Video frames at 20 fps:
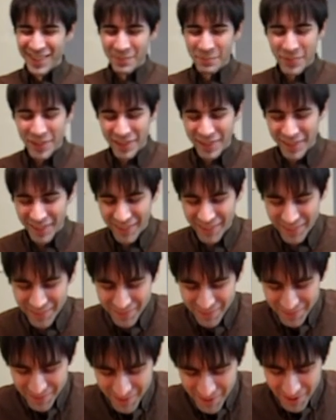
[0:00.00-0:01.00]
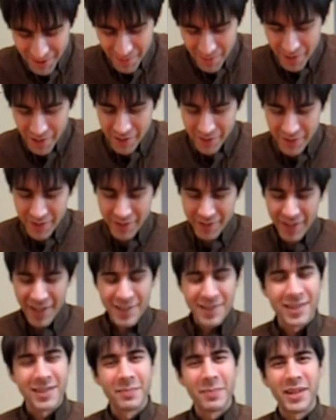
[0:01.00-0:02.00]
But
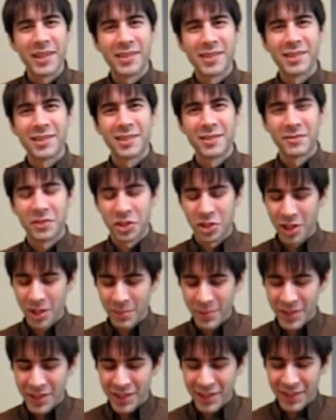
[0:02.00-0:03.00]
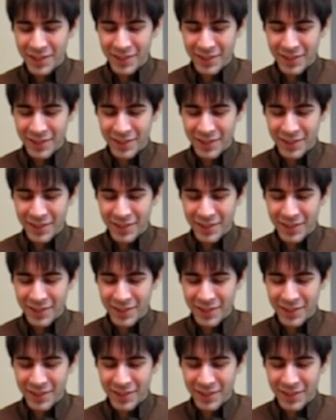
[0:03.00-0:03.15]
that's the basics of sharpening,